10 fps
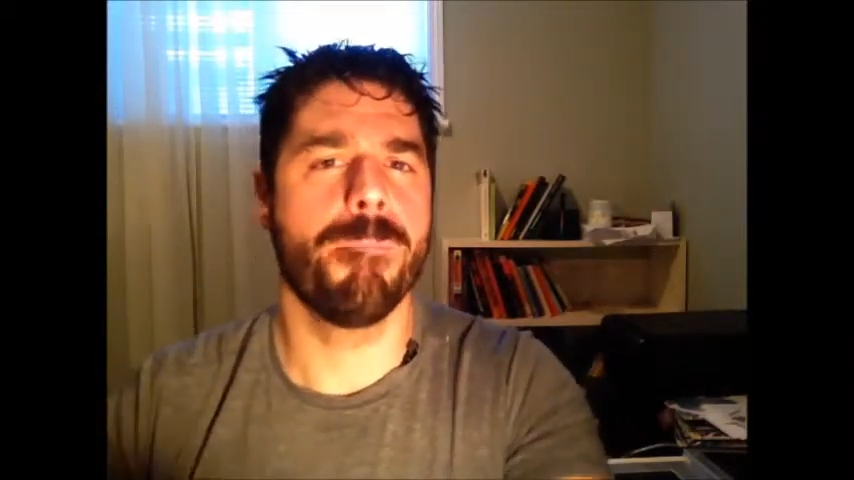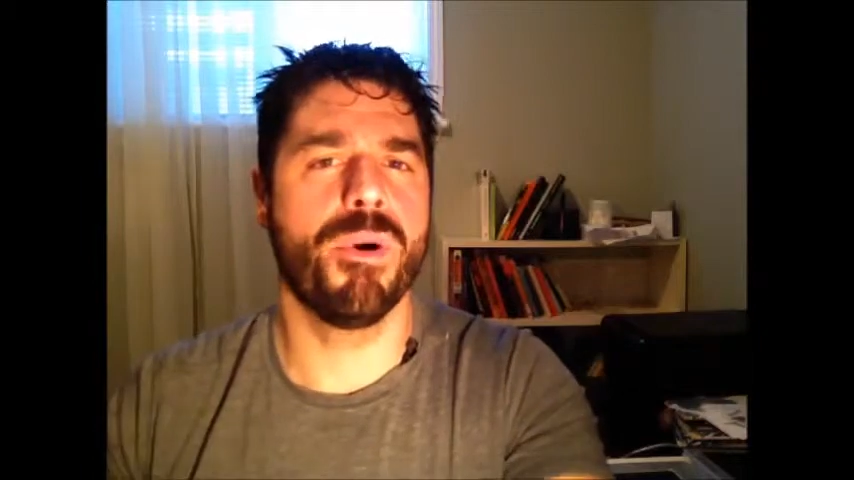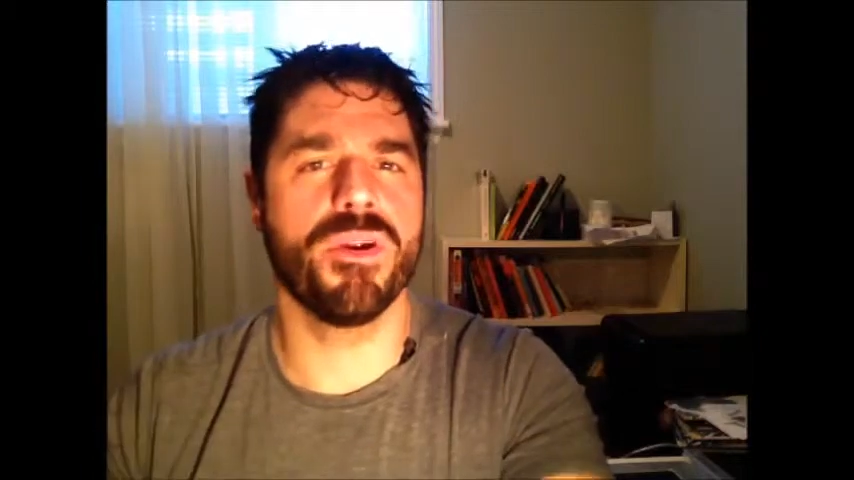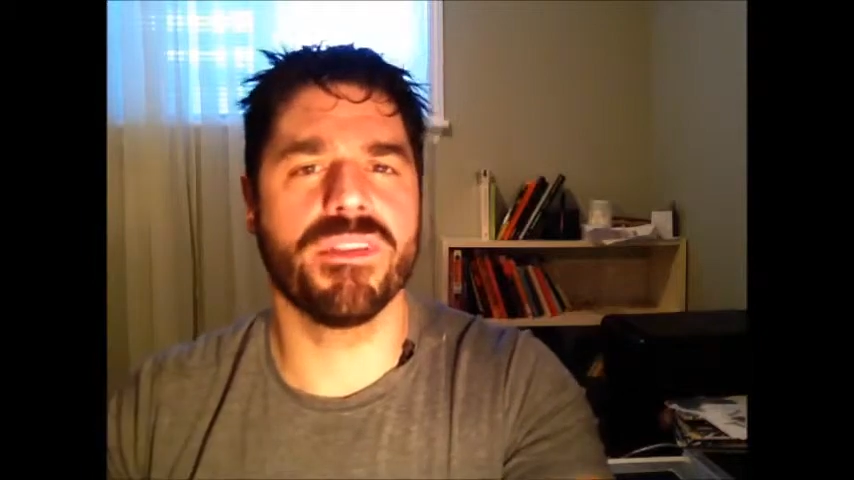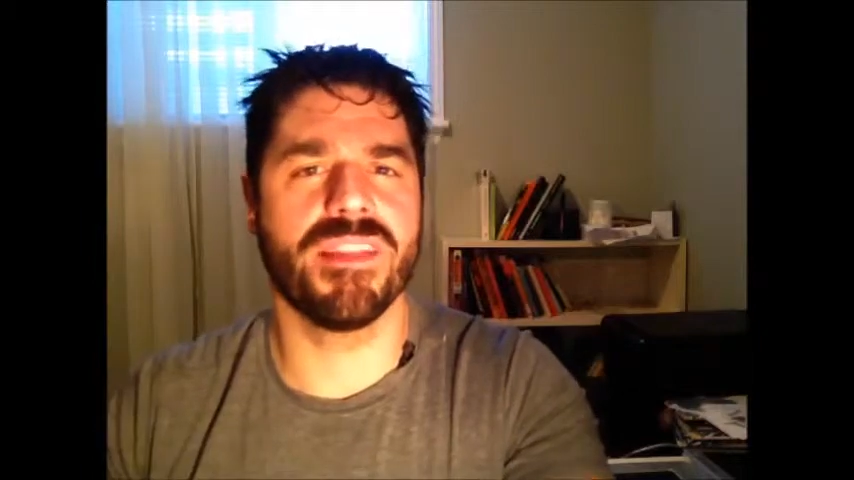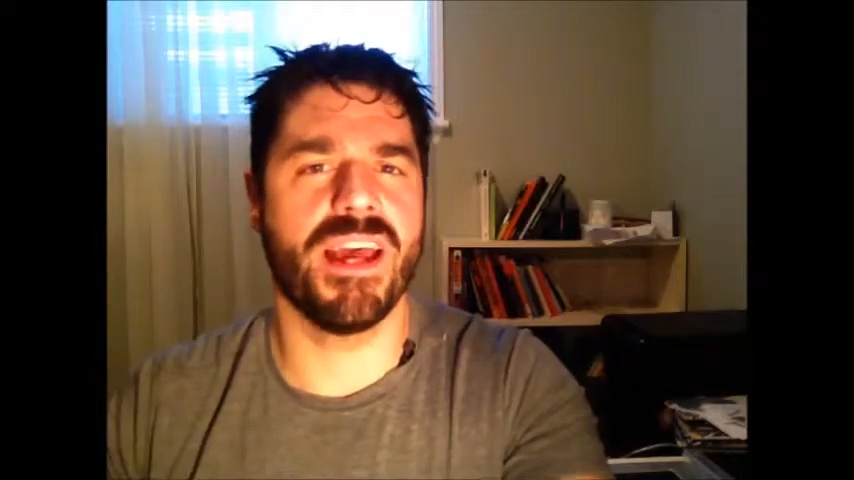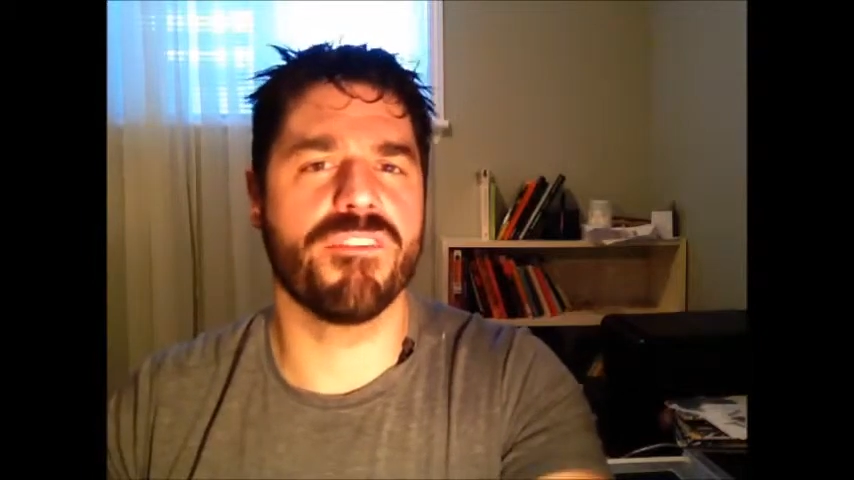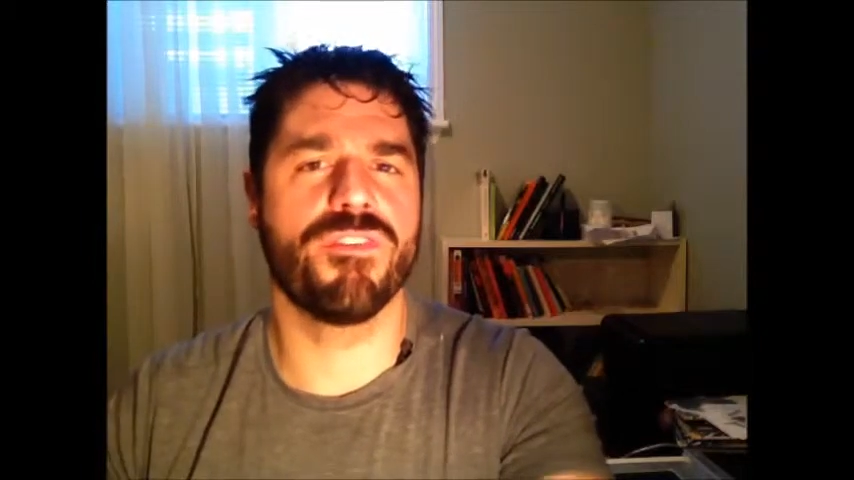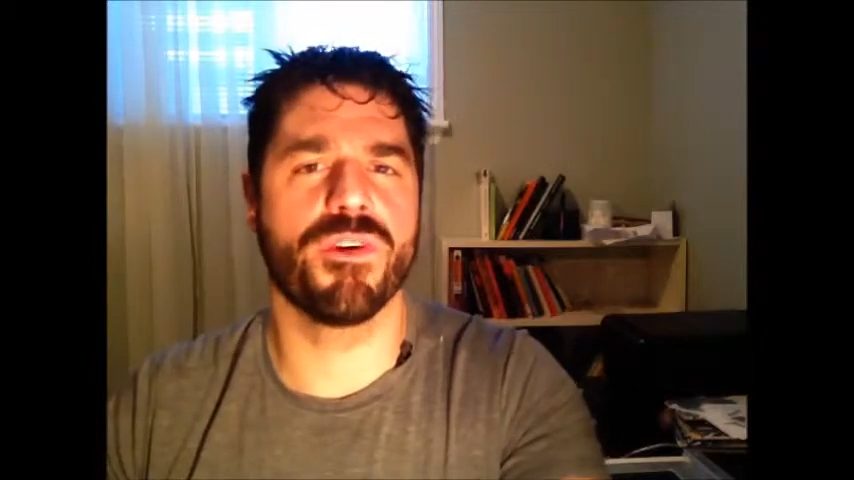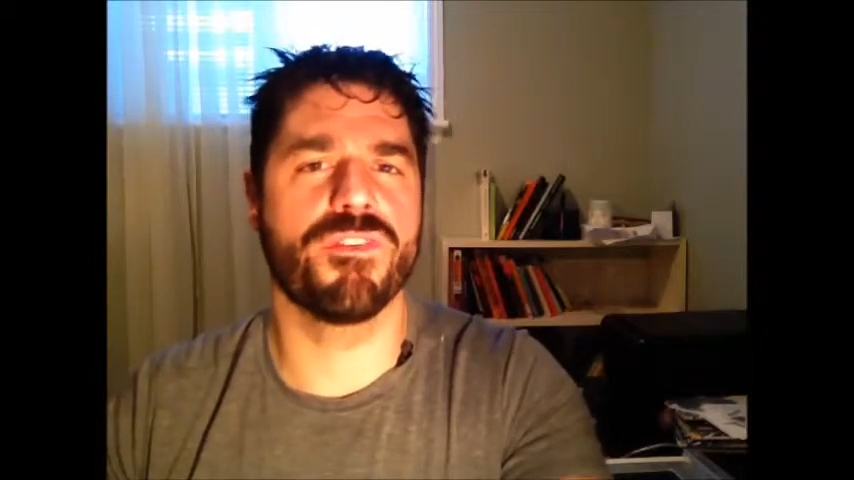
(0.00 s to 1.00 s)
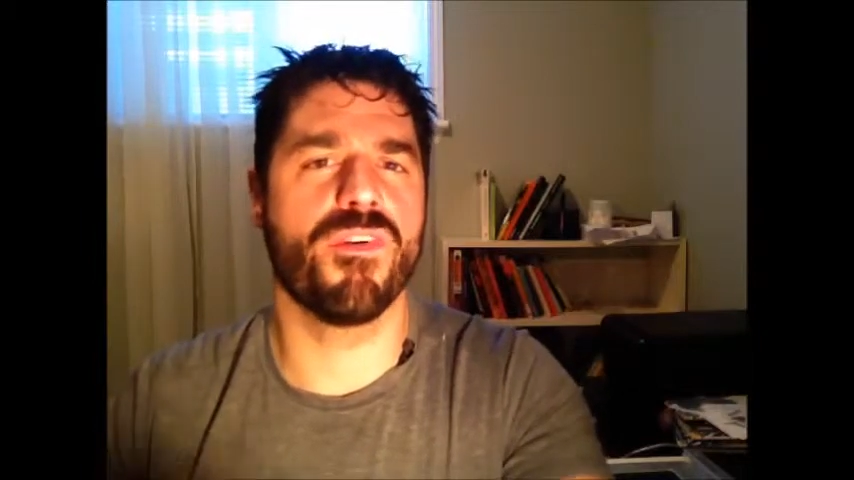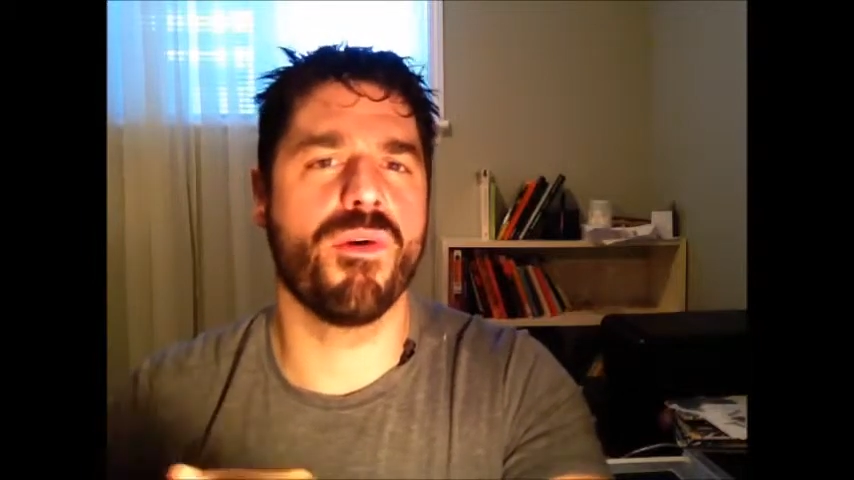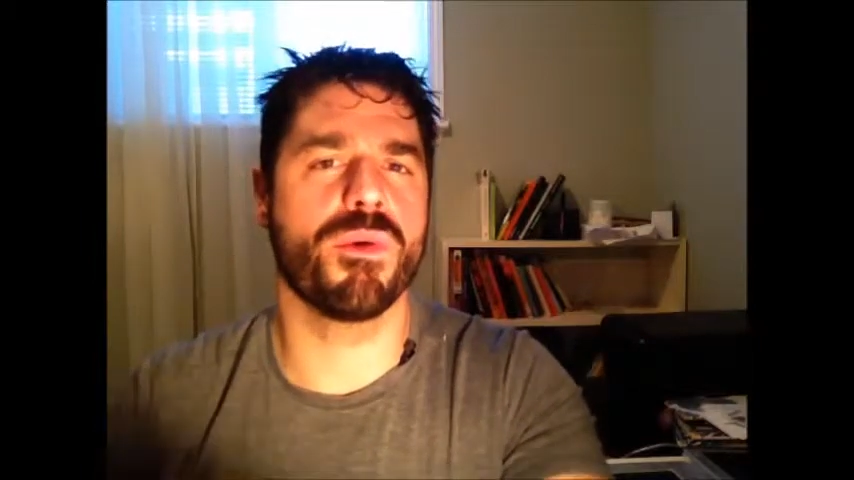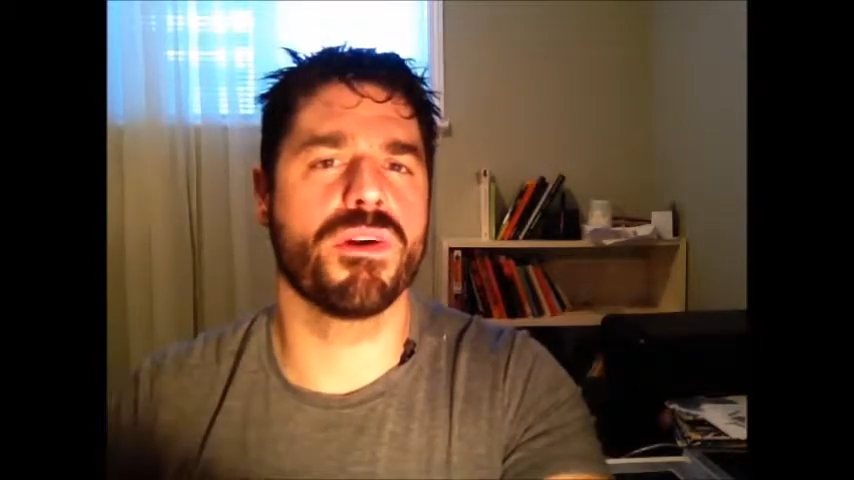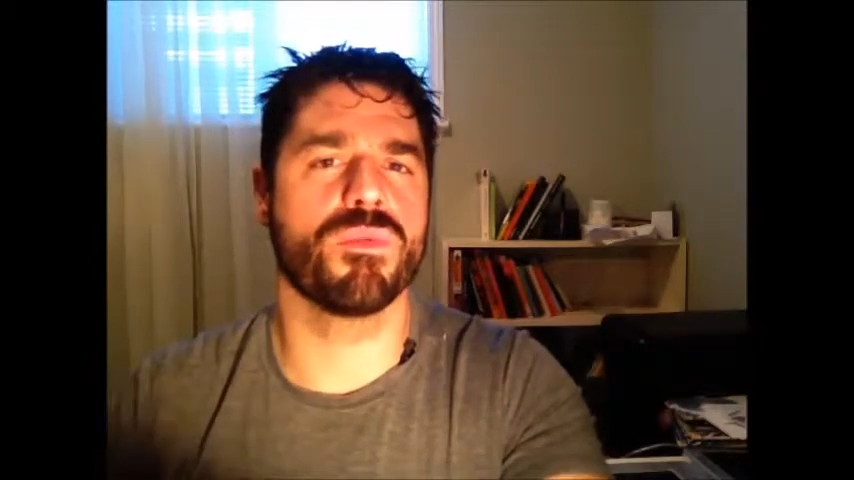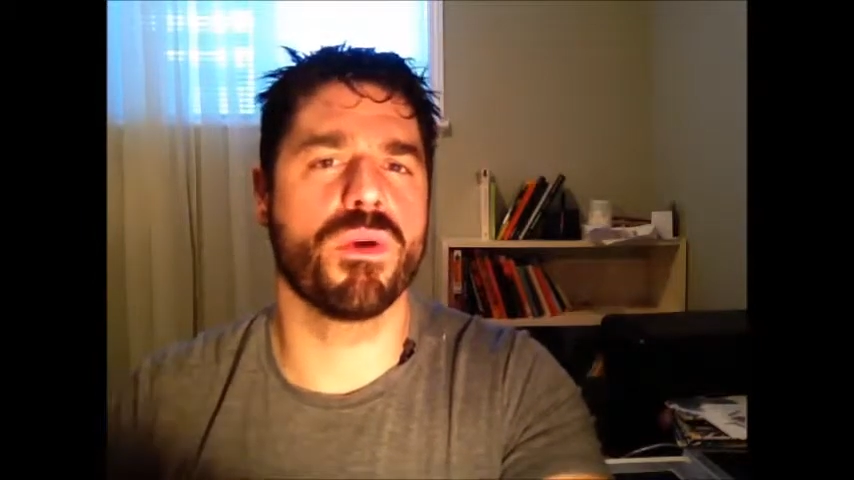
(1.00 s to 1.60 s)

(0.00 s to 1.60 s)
put that foot forward